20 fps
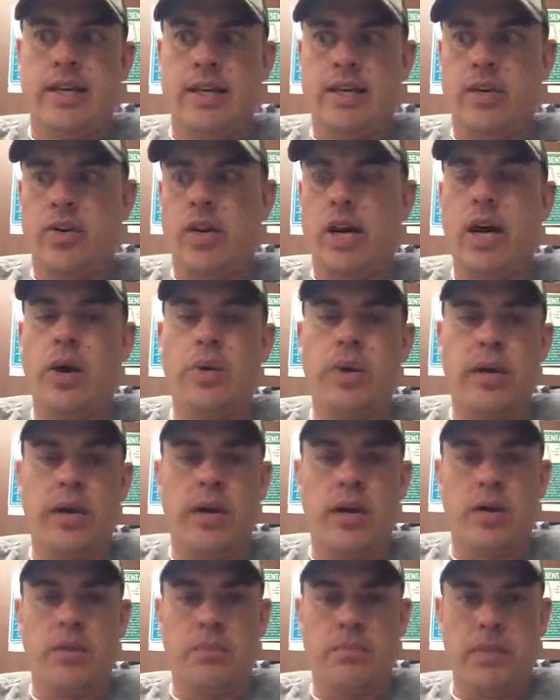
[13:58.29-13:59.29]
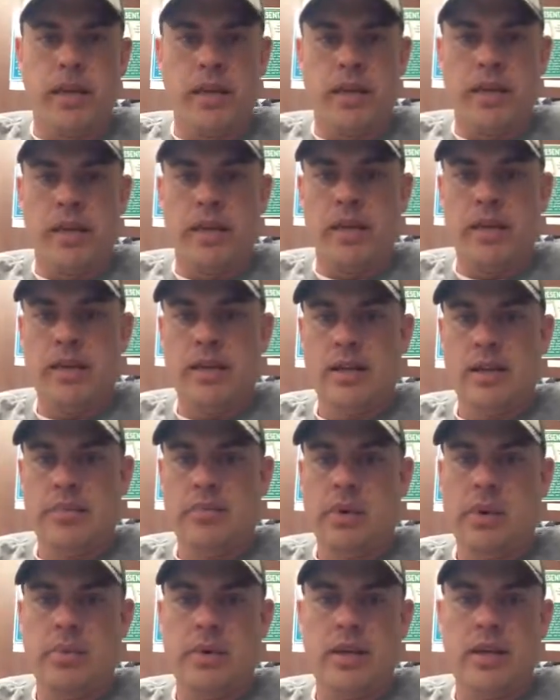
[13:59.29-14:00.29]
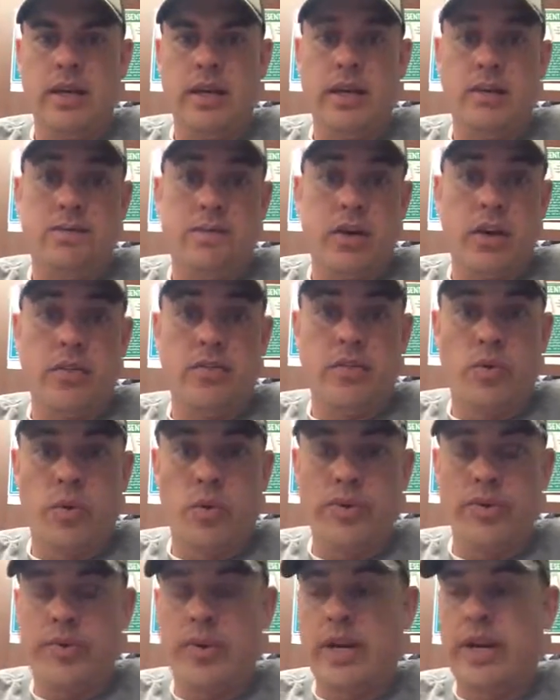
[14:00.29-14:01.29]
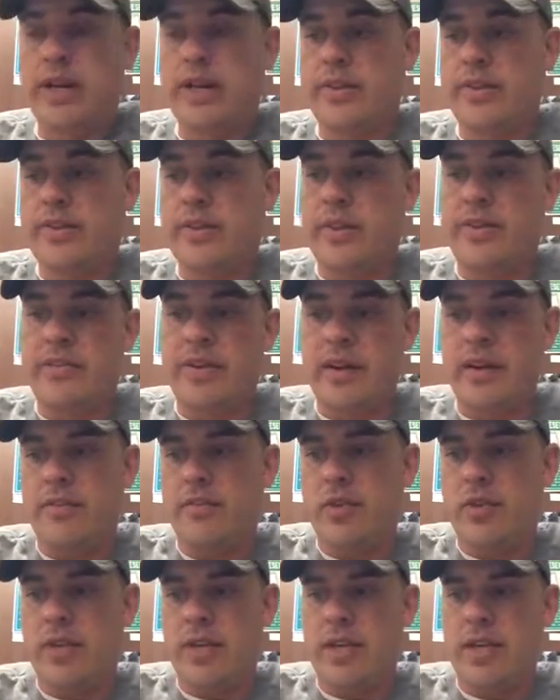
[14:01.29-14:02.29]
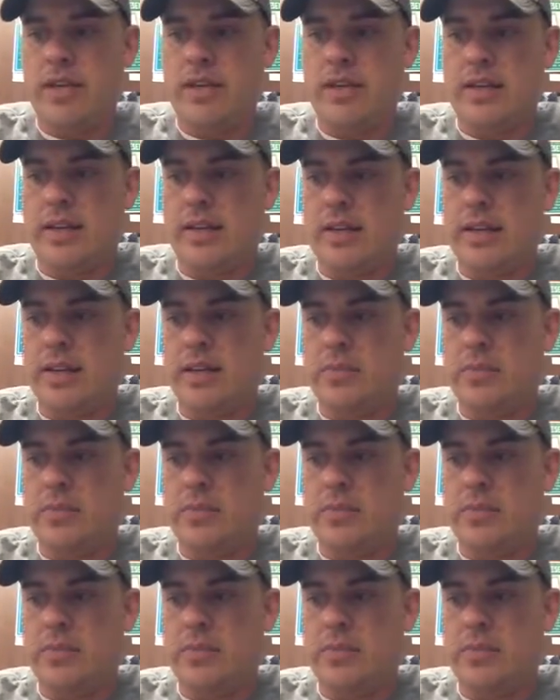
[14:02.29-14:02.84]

you know, how would it help me and maybe our 4th grade and 3-5 unit in